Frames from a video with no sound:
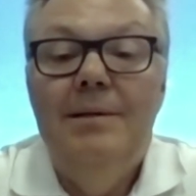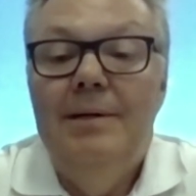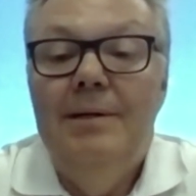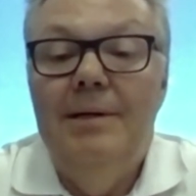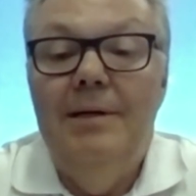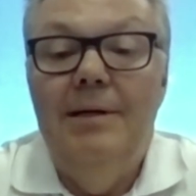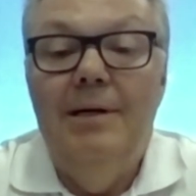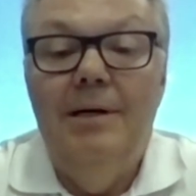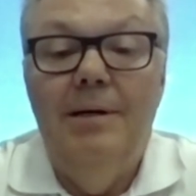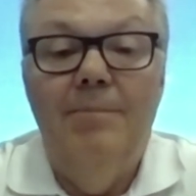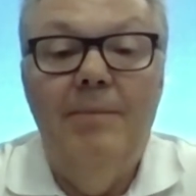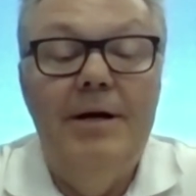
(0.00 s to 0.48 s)

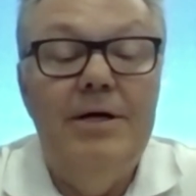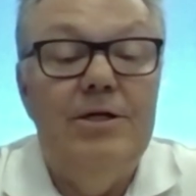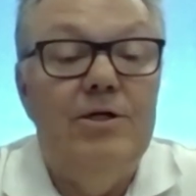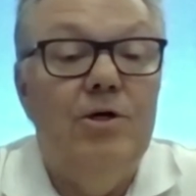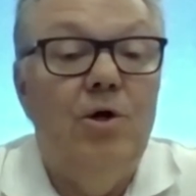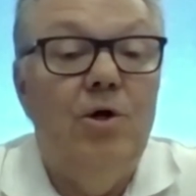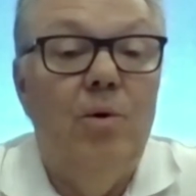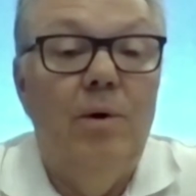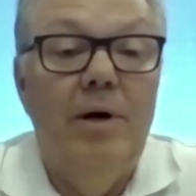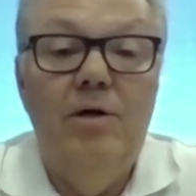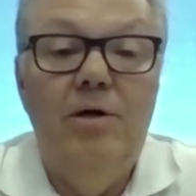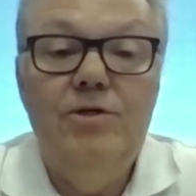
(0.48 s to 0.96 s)
uh, might
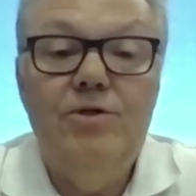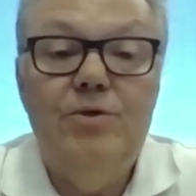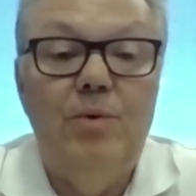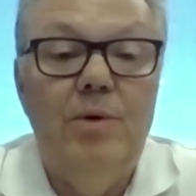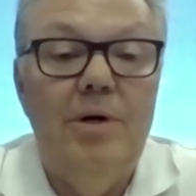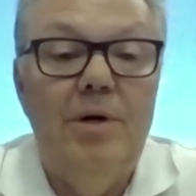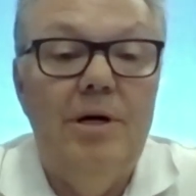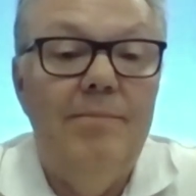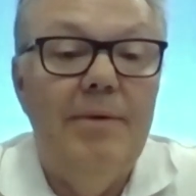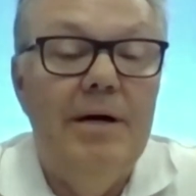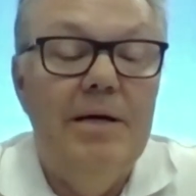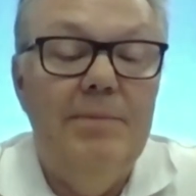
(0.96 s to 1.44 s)
go
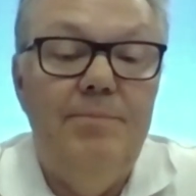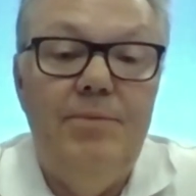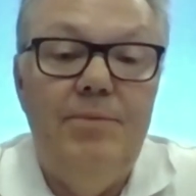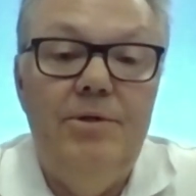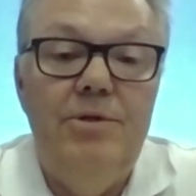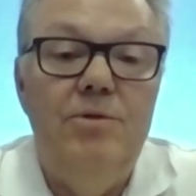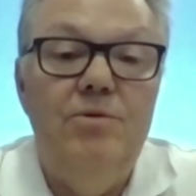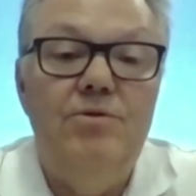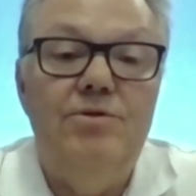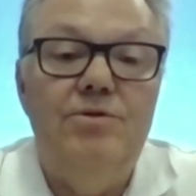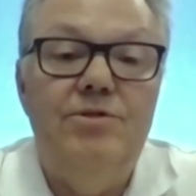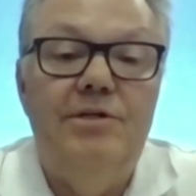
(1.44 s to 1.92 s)
elsewhere, might be
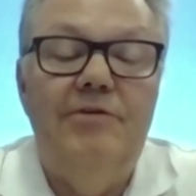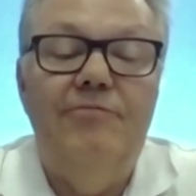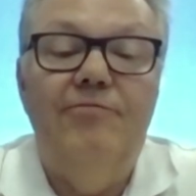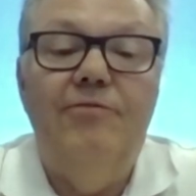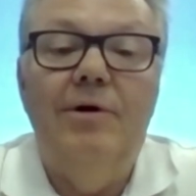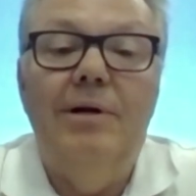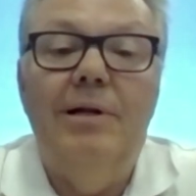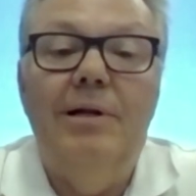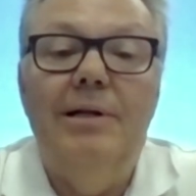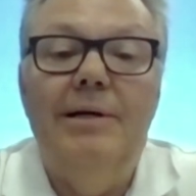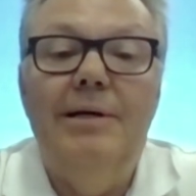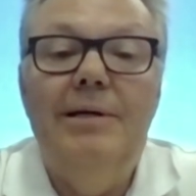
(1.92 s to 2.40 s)
used
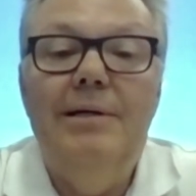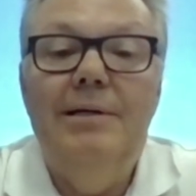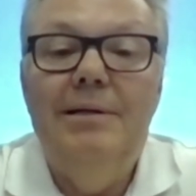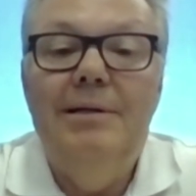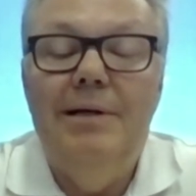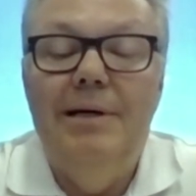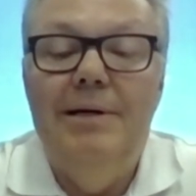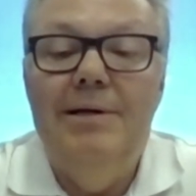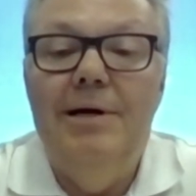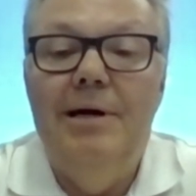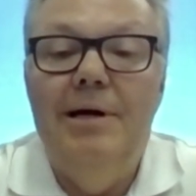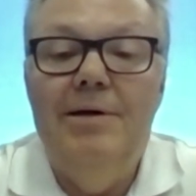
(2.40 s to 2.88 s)
differently.
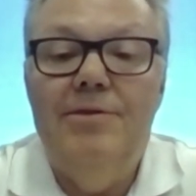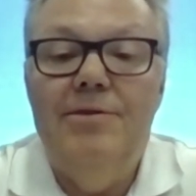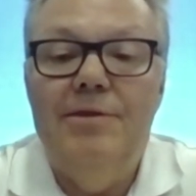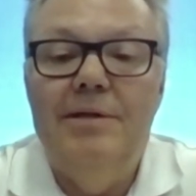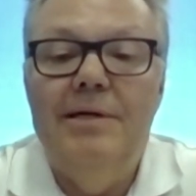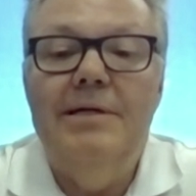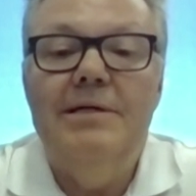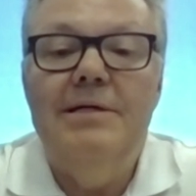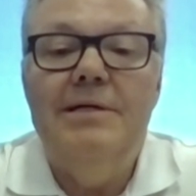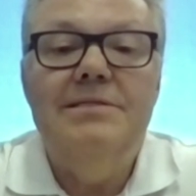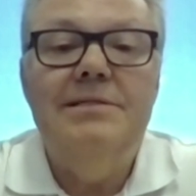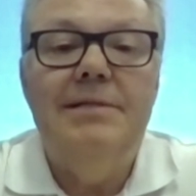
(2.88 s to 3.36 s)
I, I
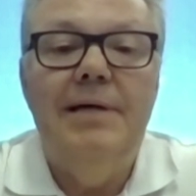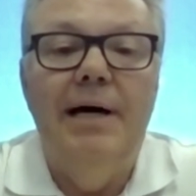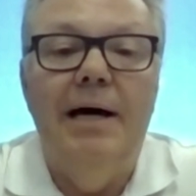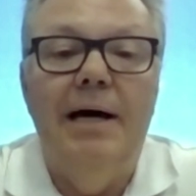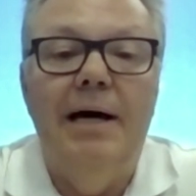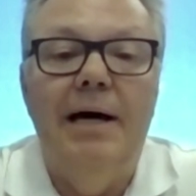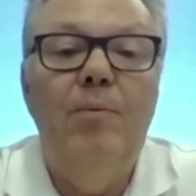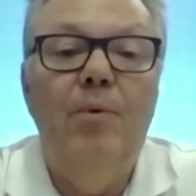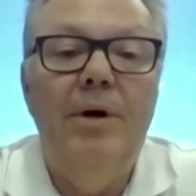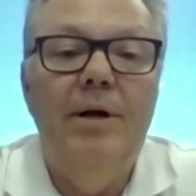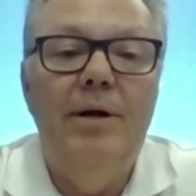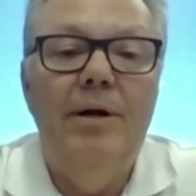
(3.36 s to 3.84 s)
think as
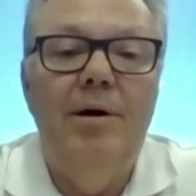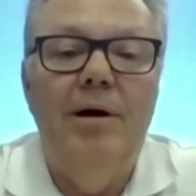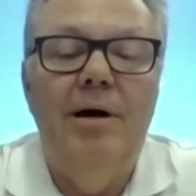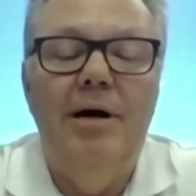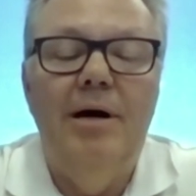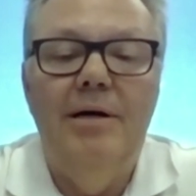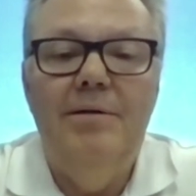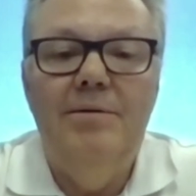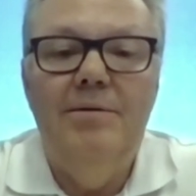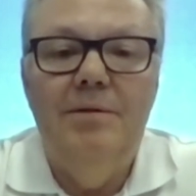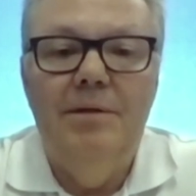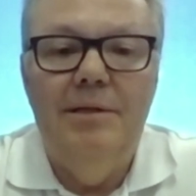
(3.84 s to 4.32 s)
time went
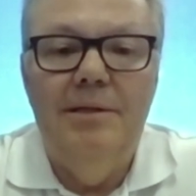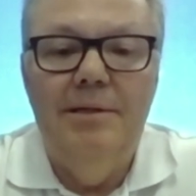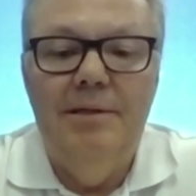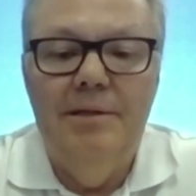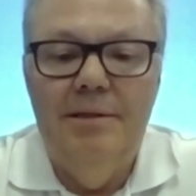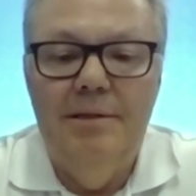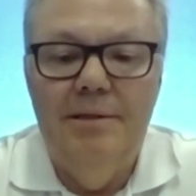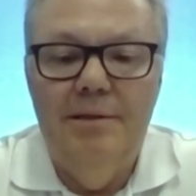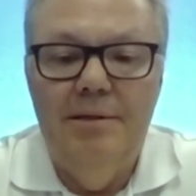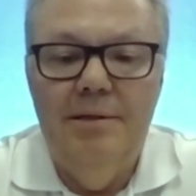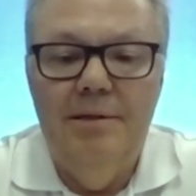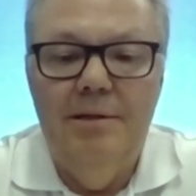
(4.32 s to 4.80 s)
on,
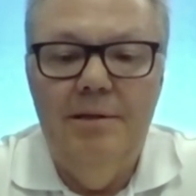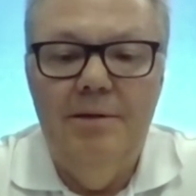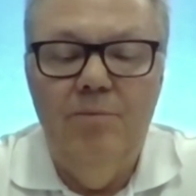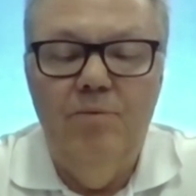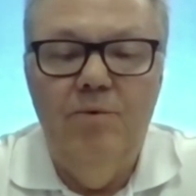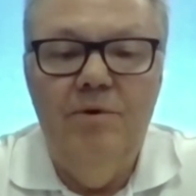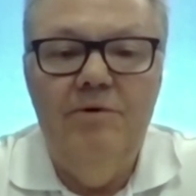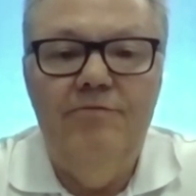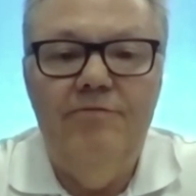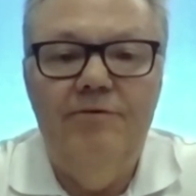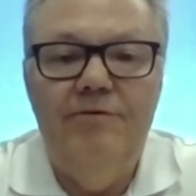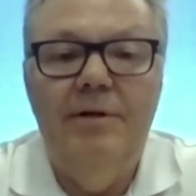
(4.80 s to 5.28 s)
uh,
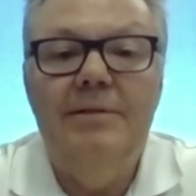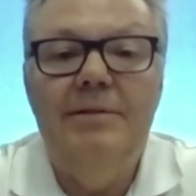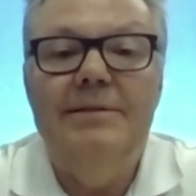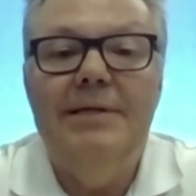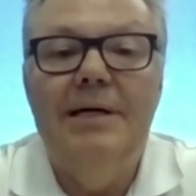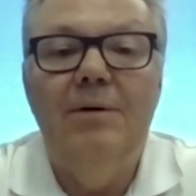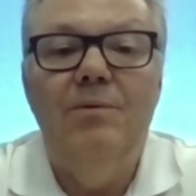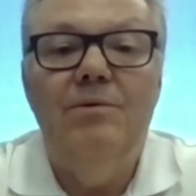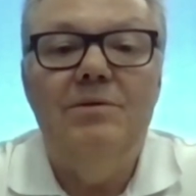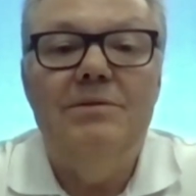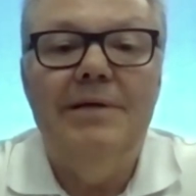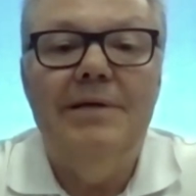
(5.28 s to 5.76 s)
we felt
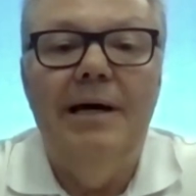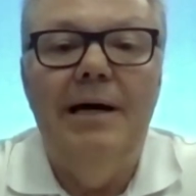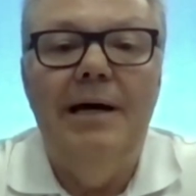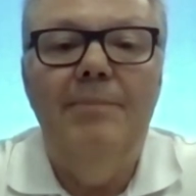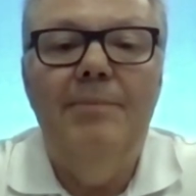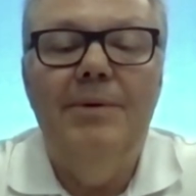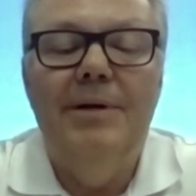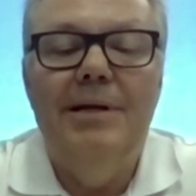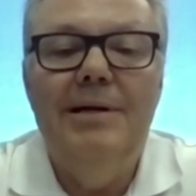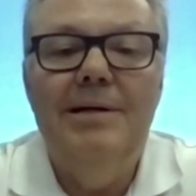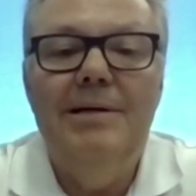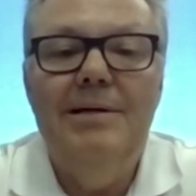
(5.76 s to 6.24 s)
that was
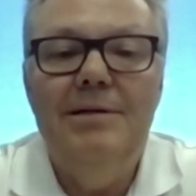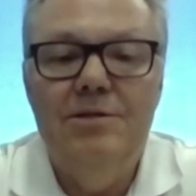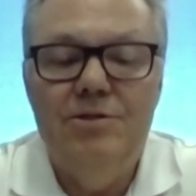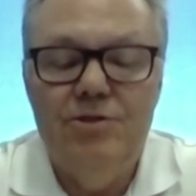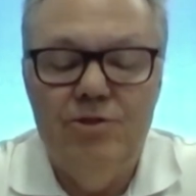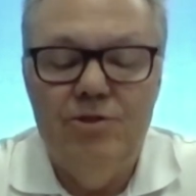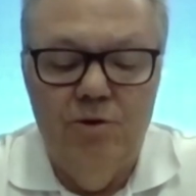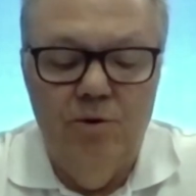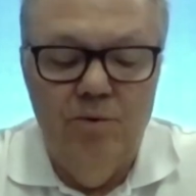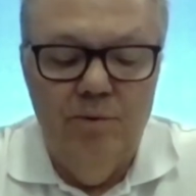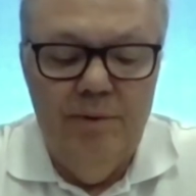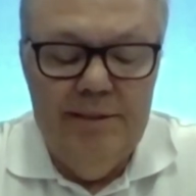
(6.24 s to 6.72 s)
happening,
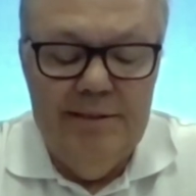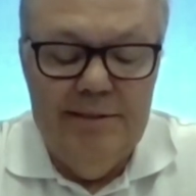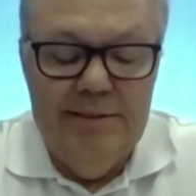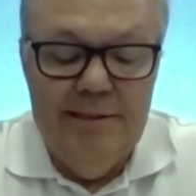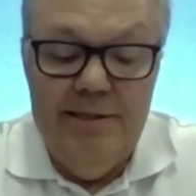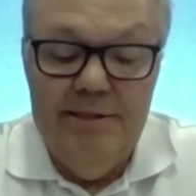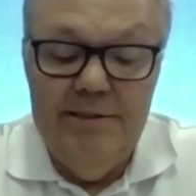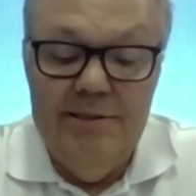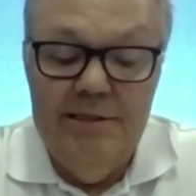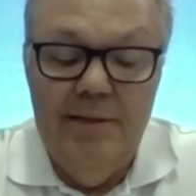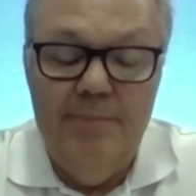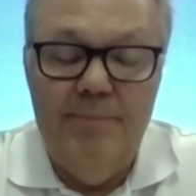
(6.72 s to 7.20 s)
so we
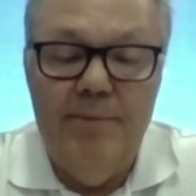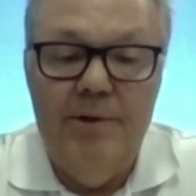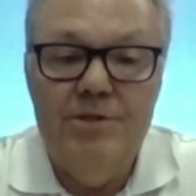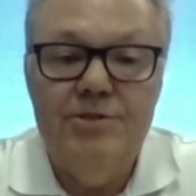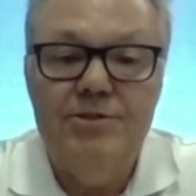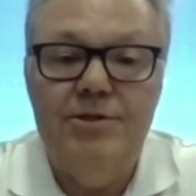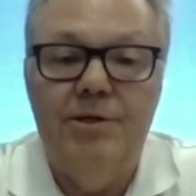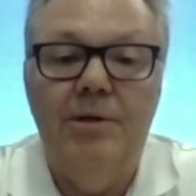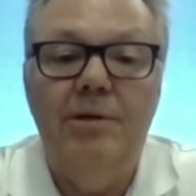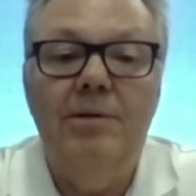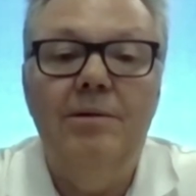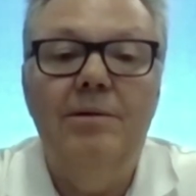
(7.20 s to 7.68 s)
tightened up our
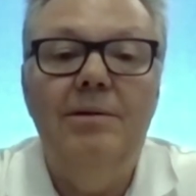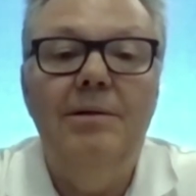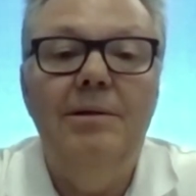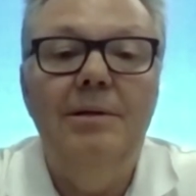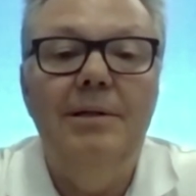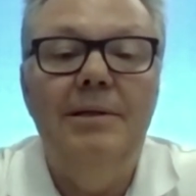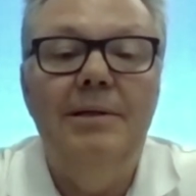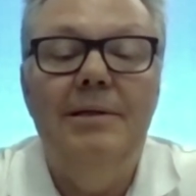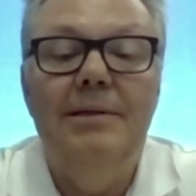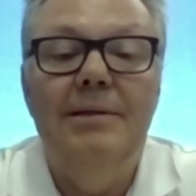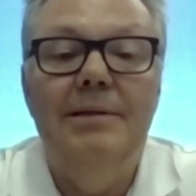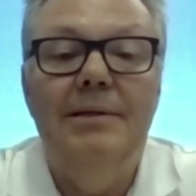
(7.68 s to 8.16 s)

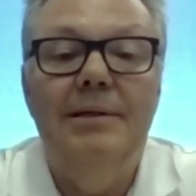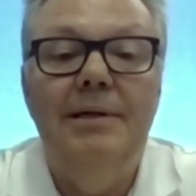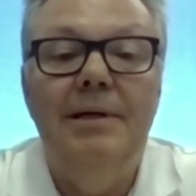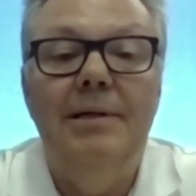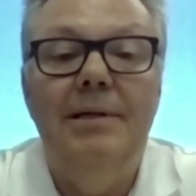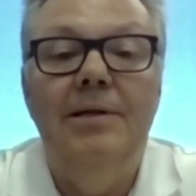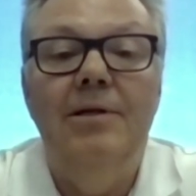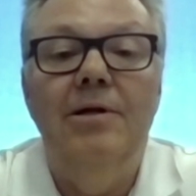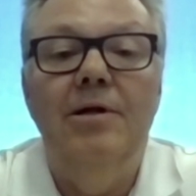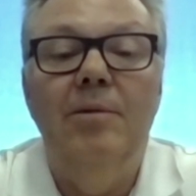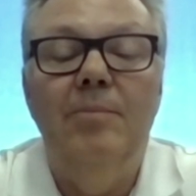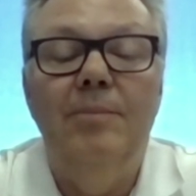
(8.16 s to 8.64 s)
circle uh, a
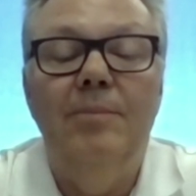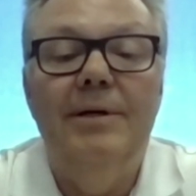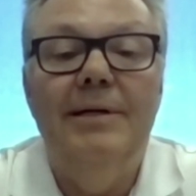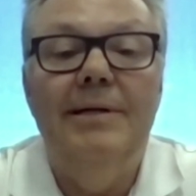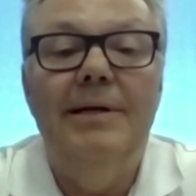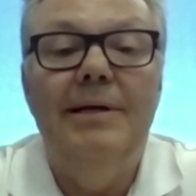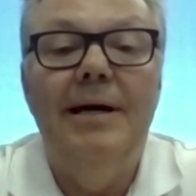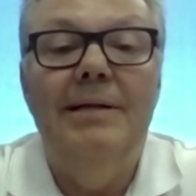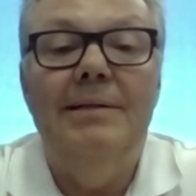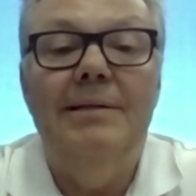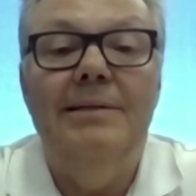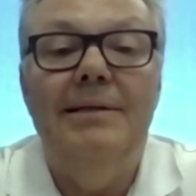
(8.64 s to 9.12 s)
little bit
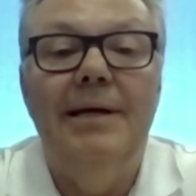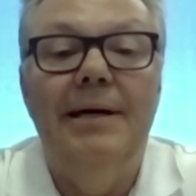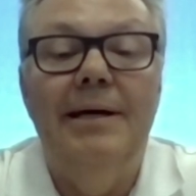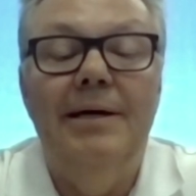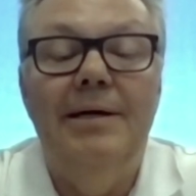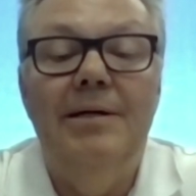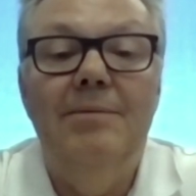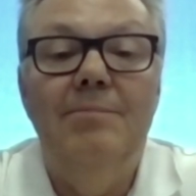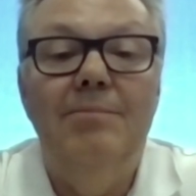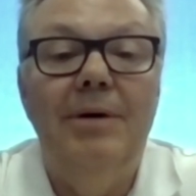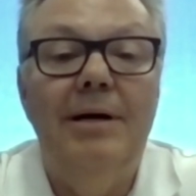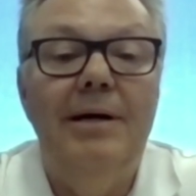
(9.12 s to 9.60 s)
at the
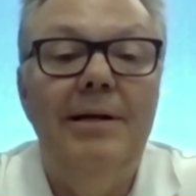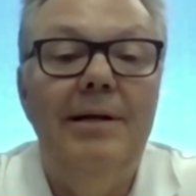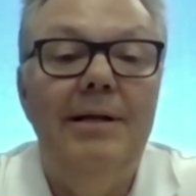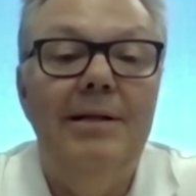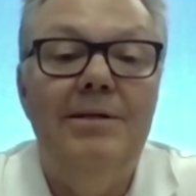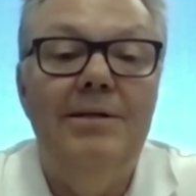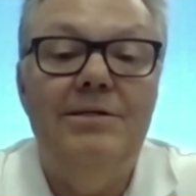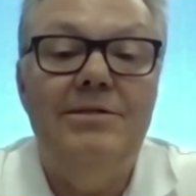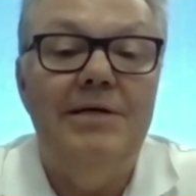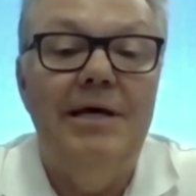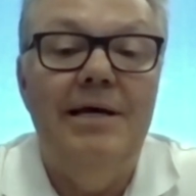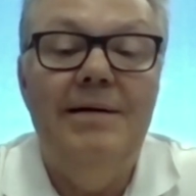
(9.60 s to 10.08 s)
end. But
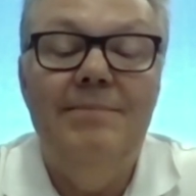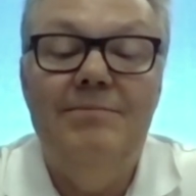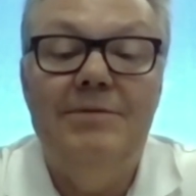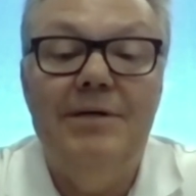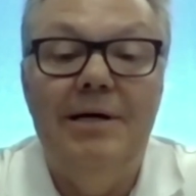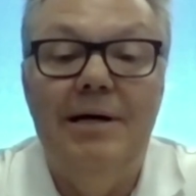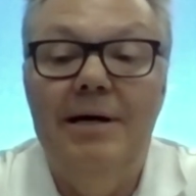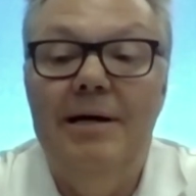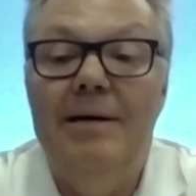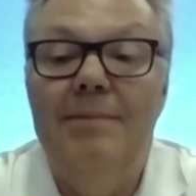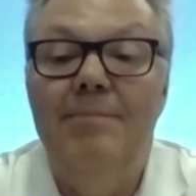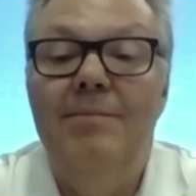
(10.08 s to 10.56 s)
at the same
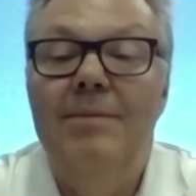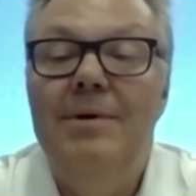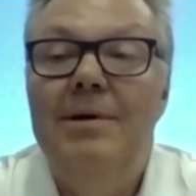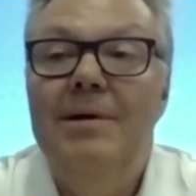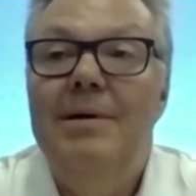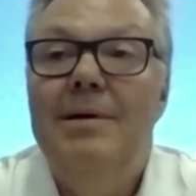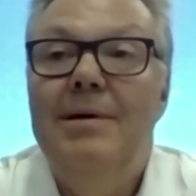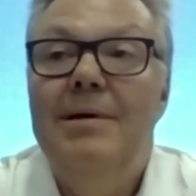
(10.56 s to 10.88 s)
time,